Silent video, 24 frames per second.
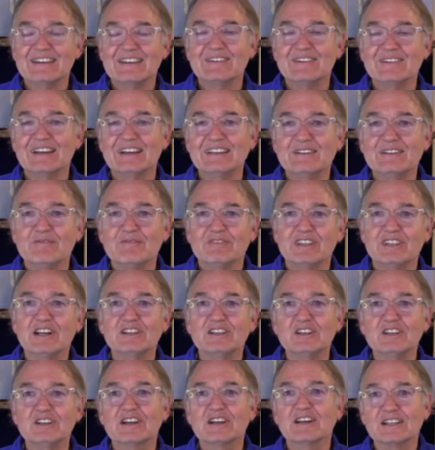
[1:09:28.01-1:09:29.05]
But, you know,
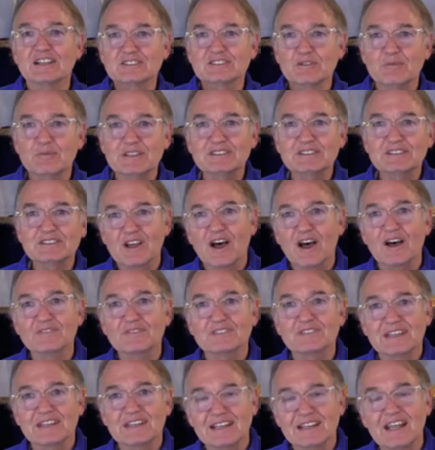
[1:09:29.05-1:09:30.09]
you can also be soft
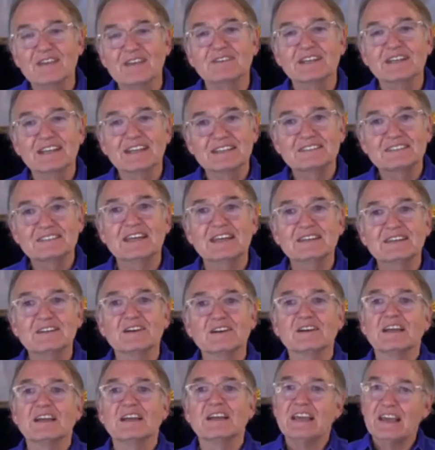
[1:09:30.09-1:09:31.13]
and loving and
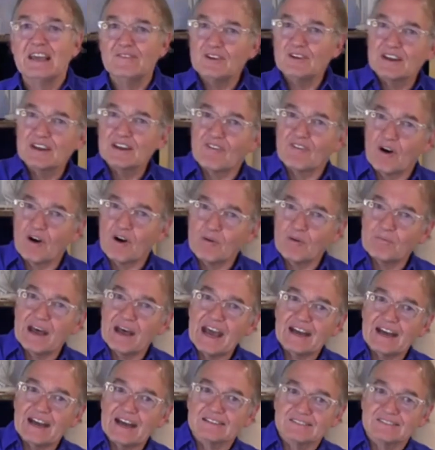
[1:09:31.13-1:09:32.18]
tender if you can fall
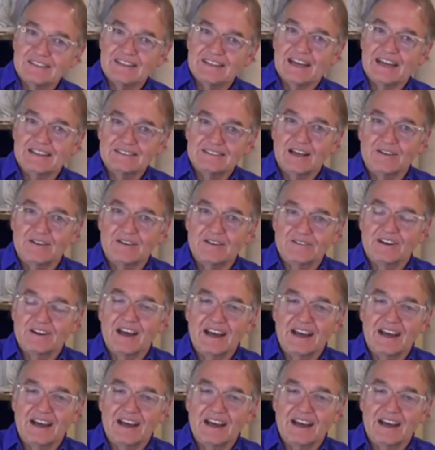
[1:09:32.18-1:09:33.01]
back to that tough guy